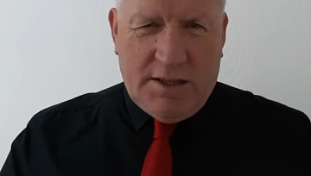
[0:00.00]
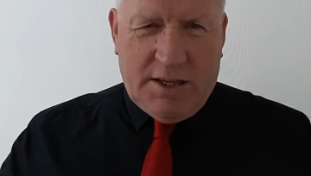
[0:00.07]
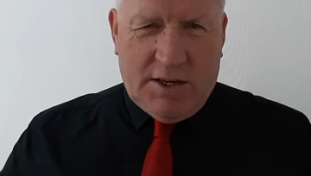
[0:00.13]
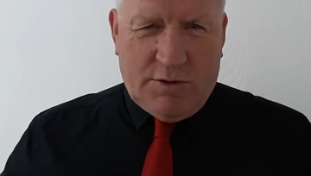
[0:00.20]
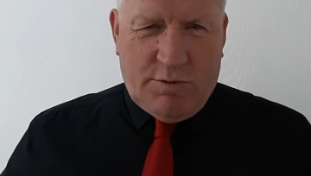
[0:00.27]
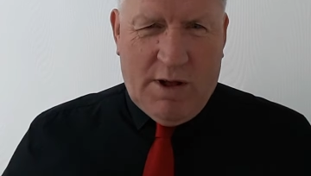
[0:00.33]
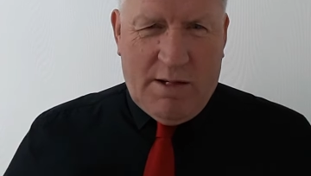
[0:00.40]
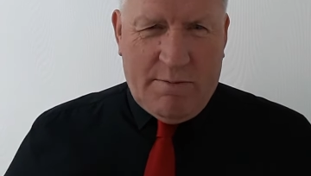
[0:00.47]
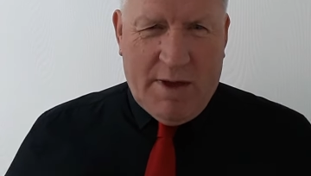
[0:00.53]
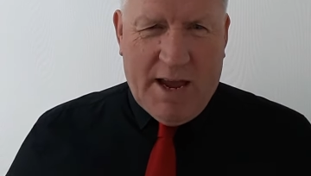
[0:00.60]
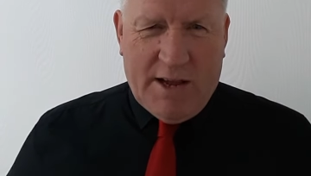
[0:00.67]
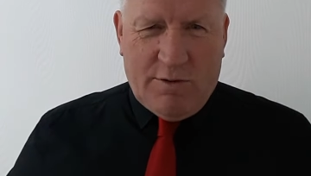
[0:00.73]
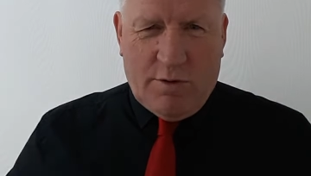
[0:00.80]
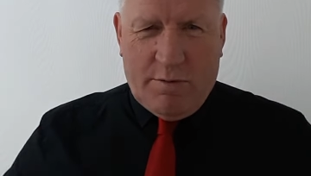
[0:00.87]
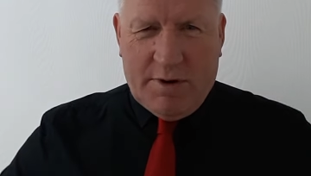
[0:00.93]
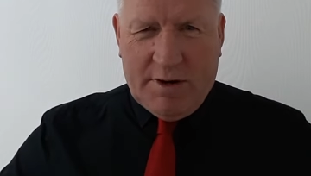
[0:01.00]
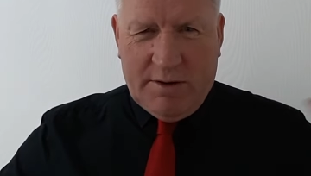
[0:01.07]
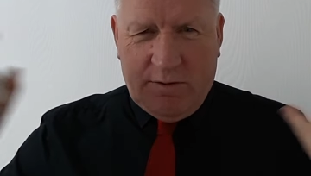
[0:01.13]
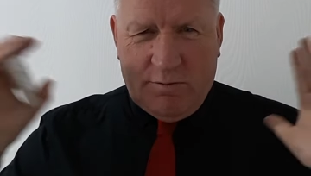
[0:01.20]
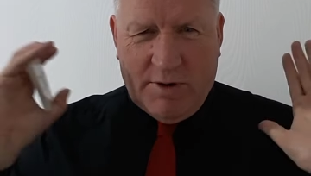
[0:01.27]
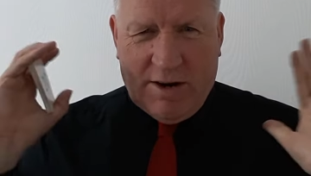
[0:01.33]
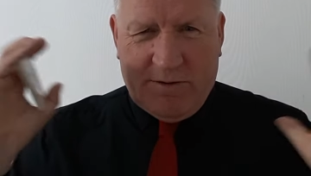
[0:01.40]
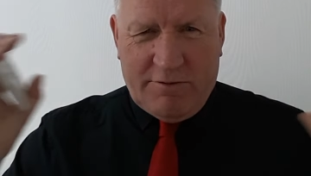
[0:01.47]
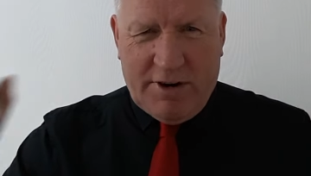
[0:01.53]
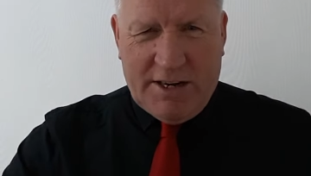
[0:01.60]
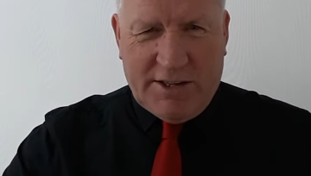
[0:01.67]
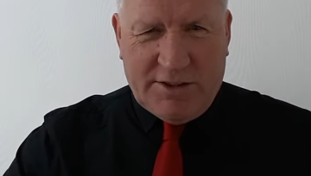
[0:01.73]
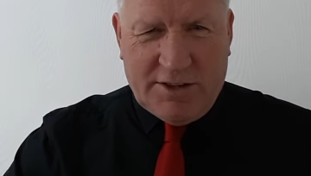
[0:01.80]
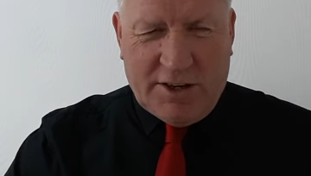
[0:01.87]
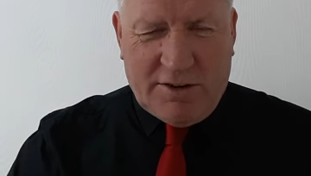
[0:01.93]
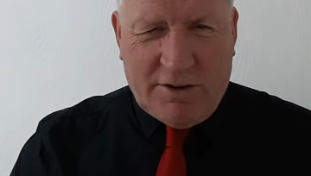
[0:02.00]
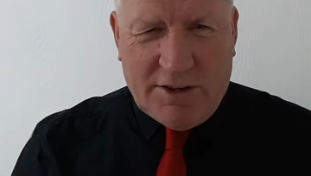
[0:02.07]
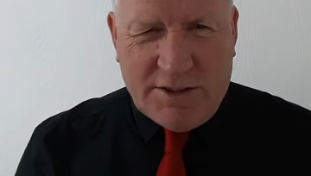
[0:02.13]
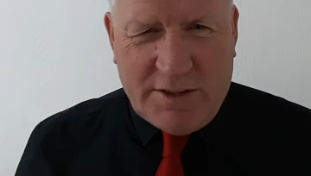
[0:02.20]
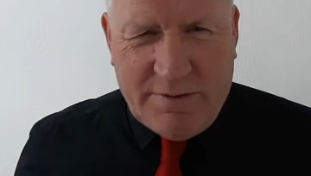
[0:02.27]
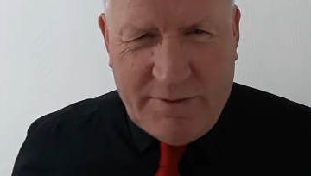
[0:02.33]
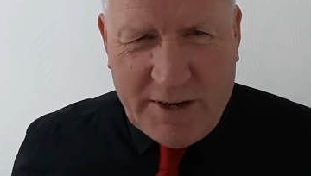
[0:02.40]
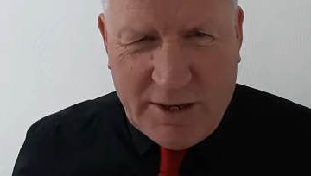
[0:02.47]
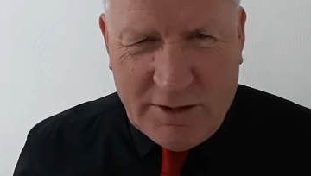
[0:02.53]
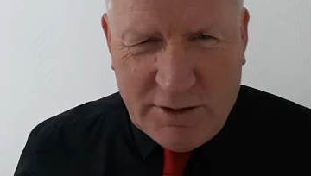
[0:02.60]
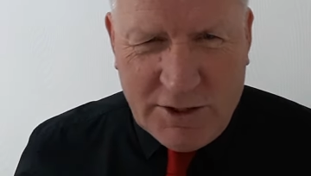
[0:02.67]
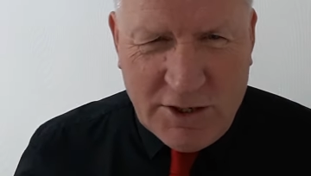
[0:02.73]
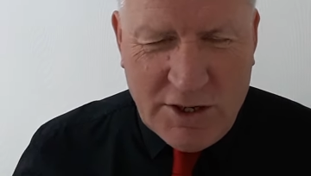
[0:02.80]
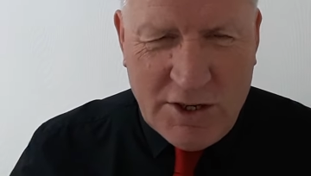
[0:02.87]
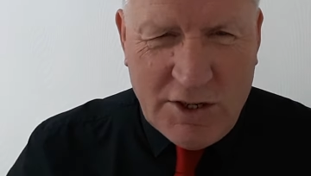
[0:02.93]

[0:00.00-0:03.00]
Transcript: This well-made woman went racing across the field